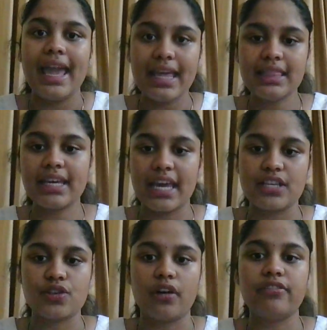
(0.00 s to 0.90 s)
In the
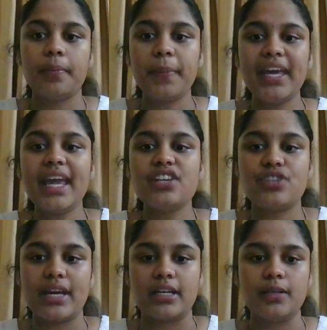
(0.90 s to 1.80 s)
case of P.A.
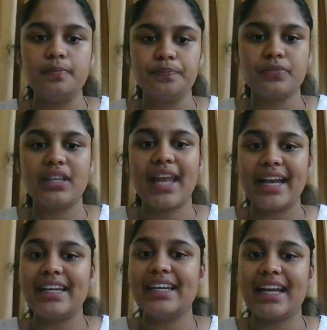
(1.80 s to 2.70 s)
Jacob,
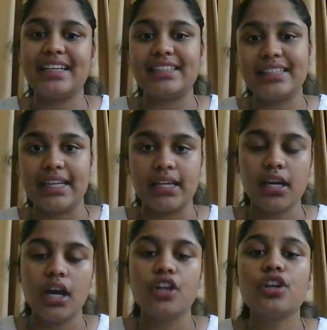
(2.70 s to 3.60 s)
1993,
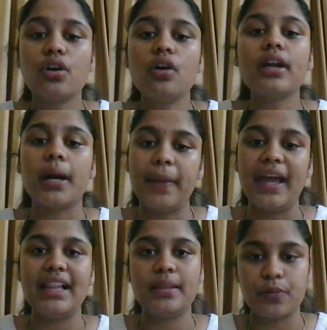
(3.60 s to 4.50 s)
the court
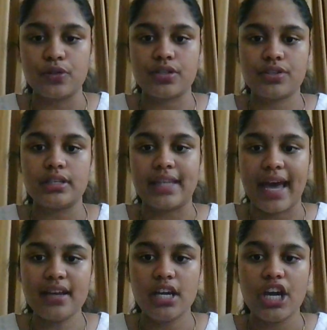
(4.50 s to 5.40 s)
upheld the position
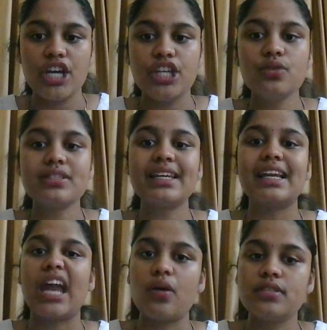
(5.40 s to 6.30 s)
that
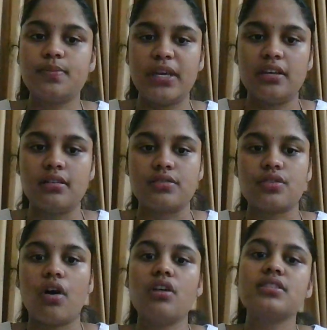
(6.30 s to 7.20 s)
using loudspeakers
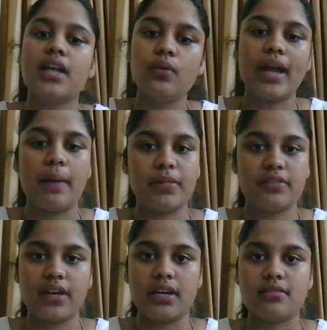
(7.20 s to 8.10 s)
or sound
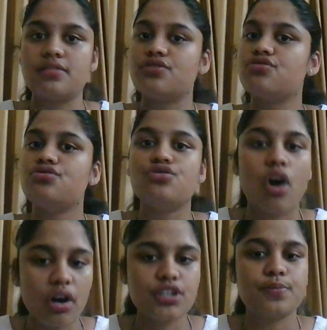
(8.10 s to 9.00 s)
amplifiers is
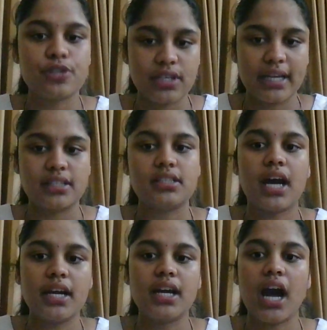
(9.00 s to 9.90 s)
not protected
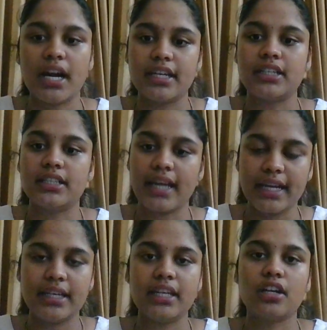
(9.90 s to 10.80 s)
under Article
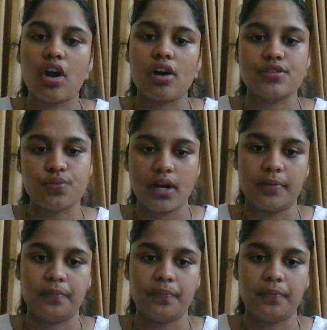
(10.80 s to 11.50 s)
19, Clause 1.